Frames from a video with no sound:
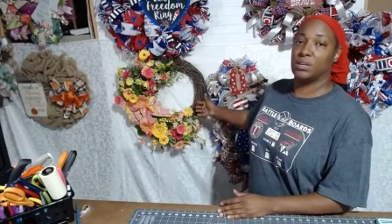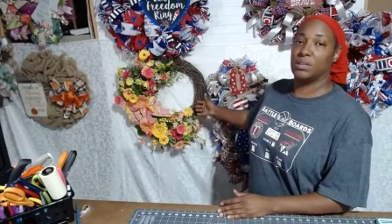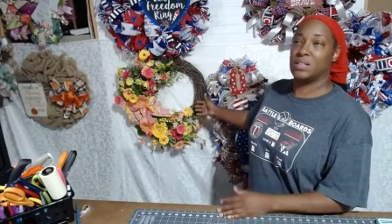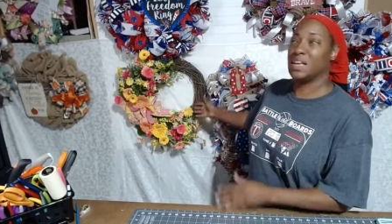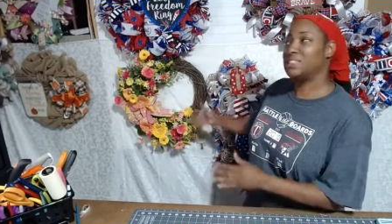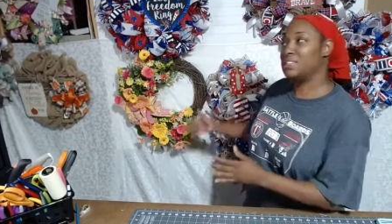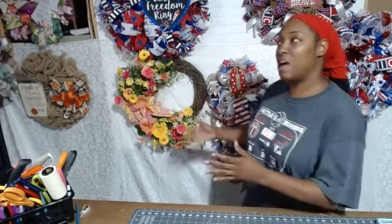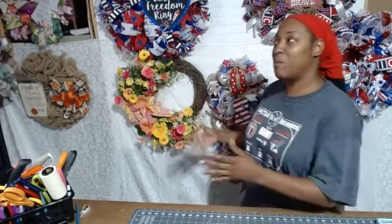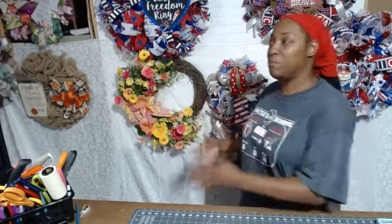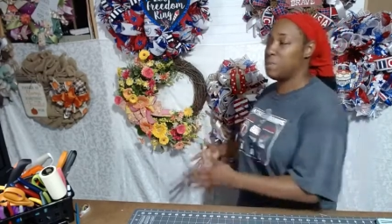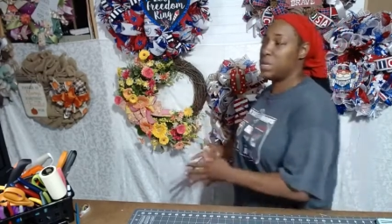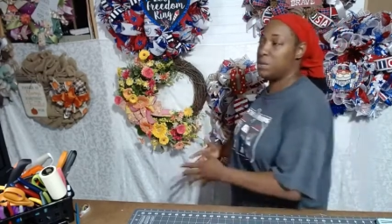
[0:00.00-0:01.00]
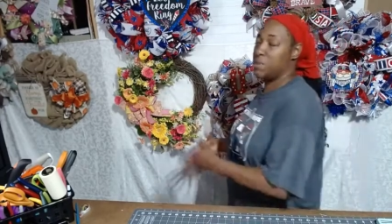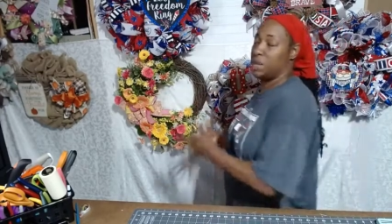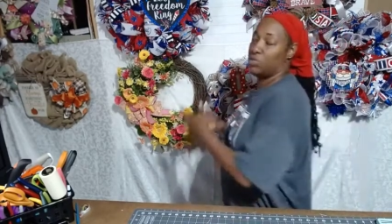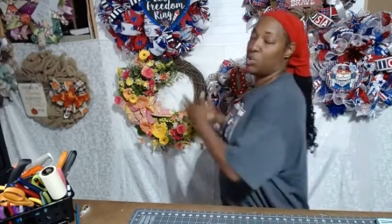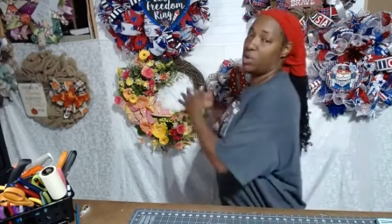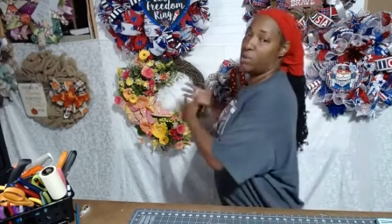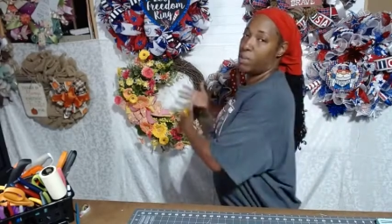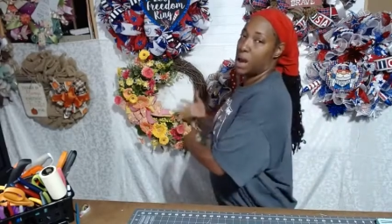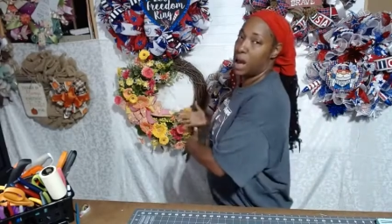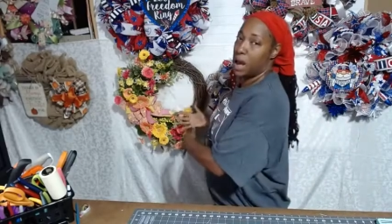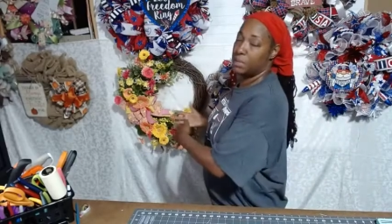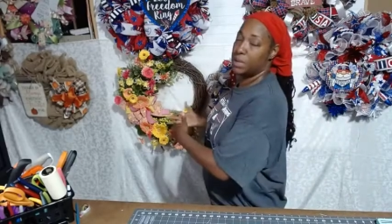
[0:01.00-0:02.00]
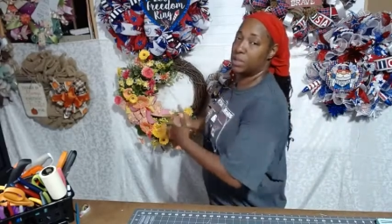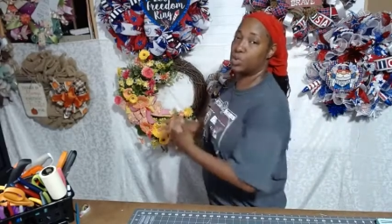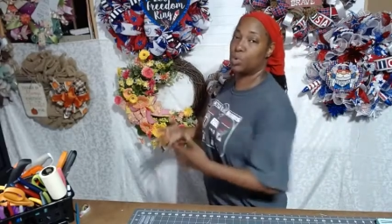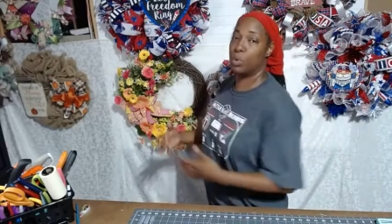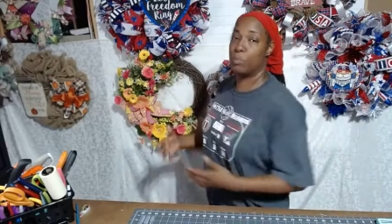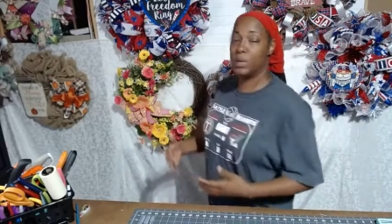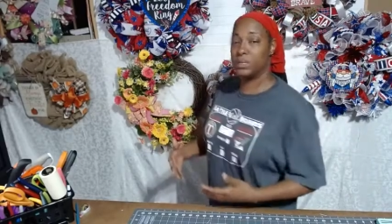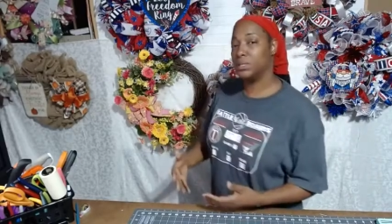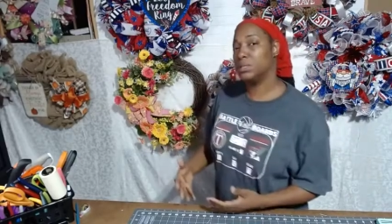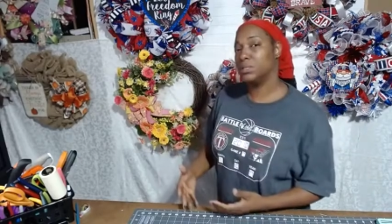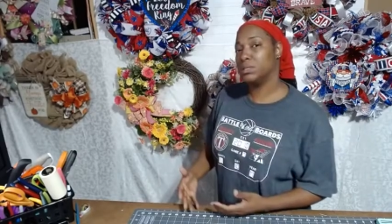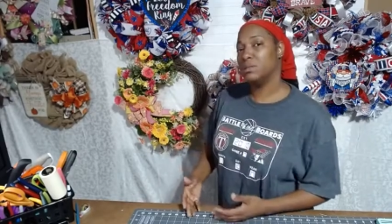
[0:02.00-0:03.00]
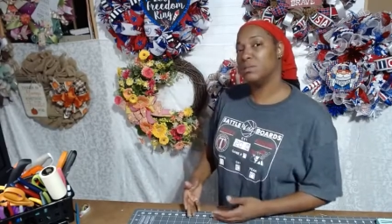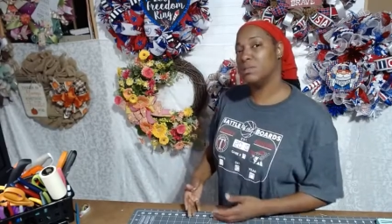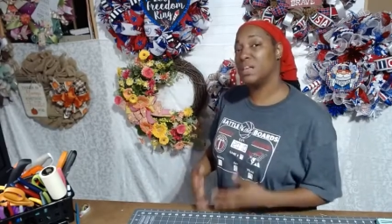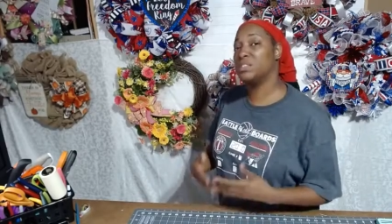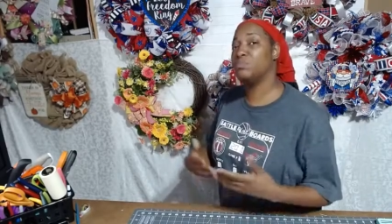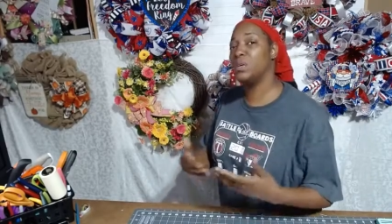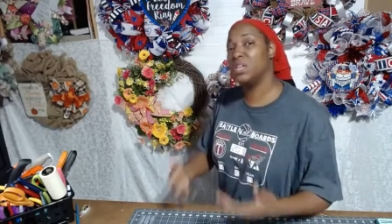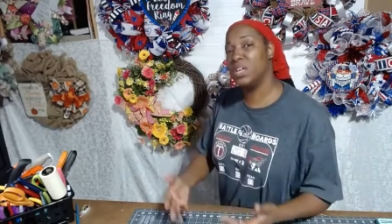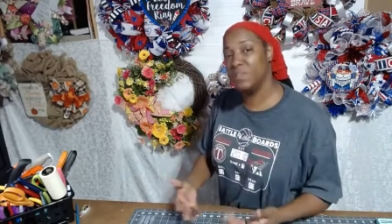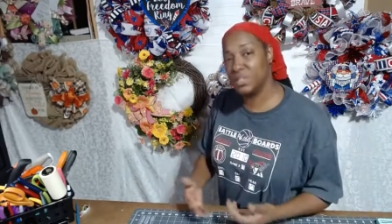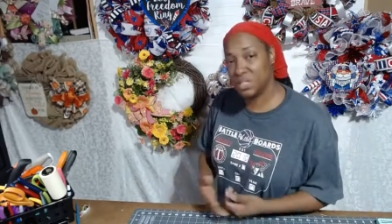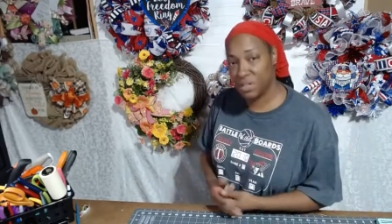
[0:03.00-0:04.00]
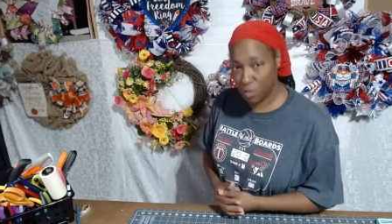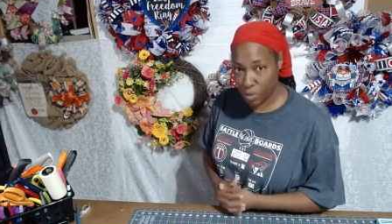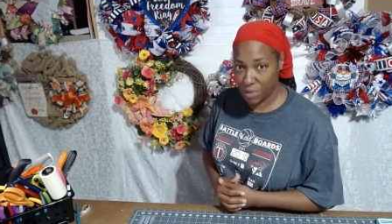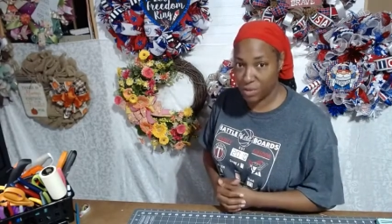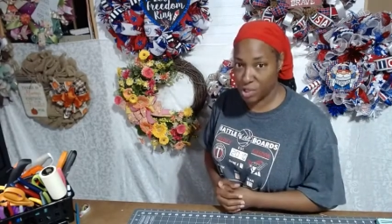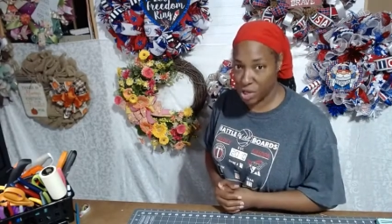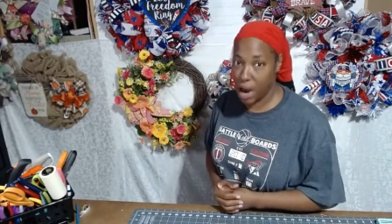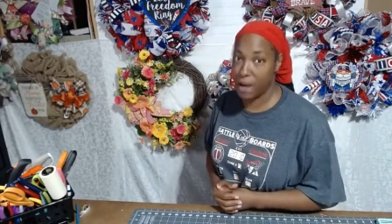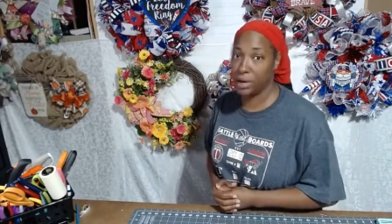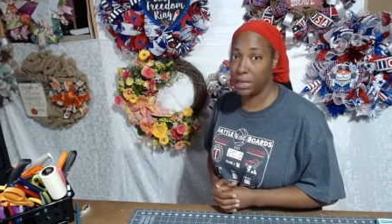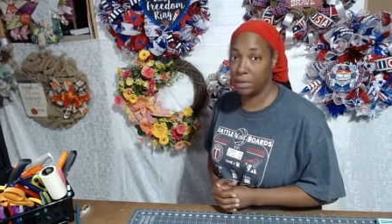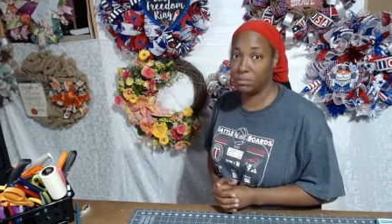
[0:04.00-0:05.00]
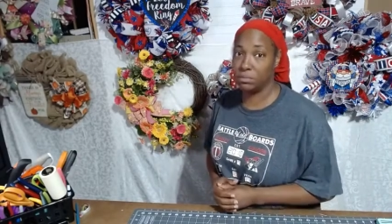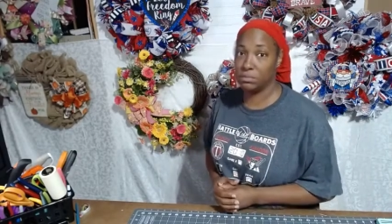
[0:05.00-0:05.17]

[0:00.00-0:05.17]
That's not me turning my hobby into a business. That's me giving stuff away for charity.